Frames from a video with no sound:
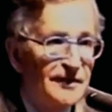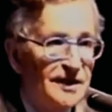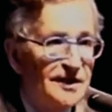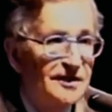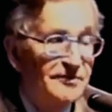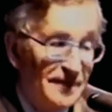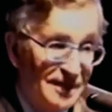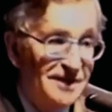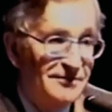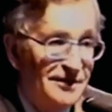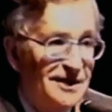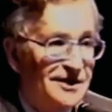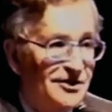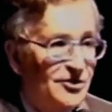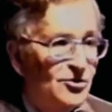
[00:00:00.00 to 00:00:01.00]
No, that's
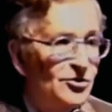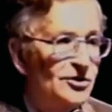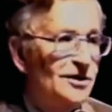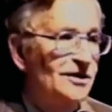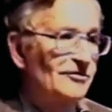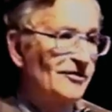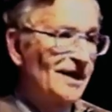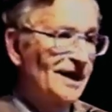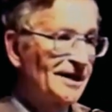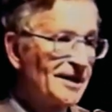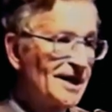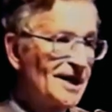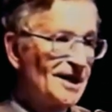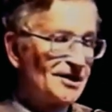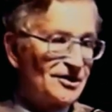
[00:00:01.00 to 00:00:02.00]
what it's called, in fact.
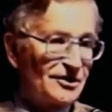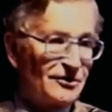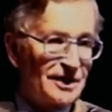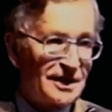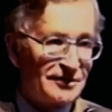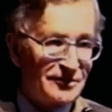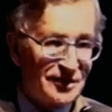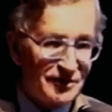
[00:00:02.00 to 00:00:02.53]
So we